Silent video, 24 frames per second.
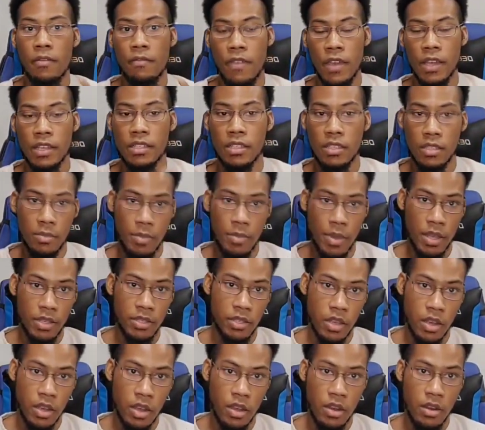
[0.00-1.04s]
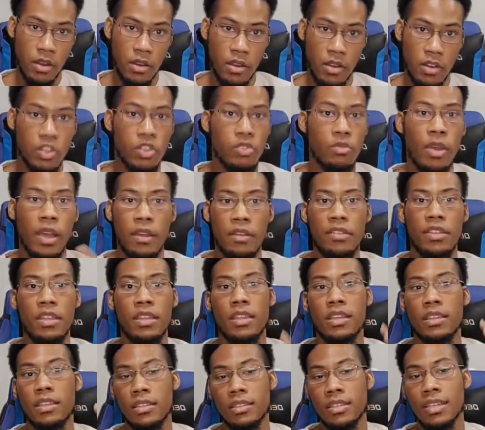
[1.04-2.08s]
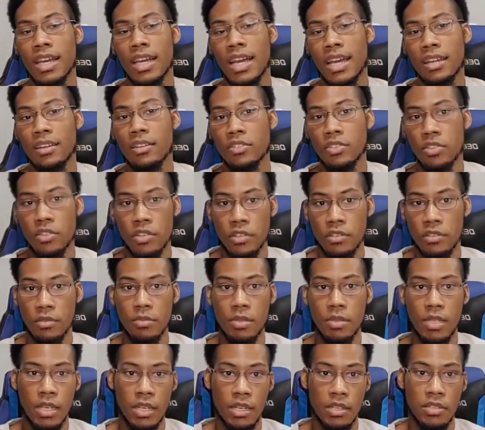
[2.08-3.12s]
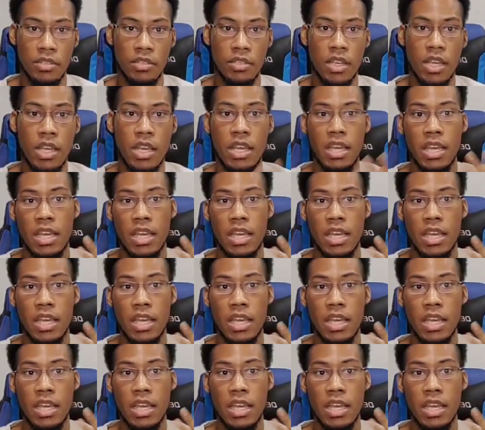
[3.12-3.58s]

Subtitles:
Fix this man's car. Do everything that this guy deserves, because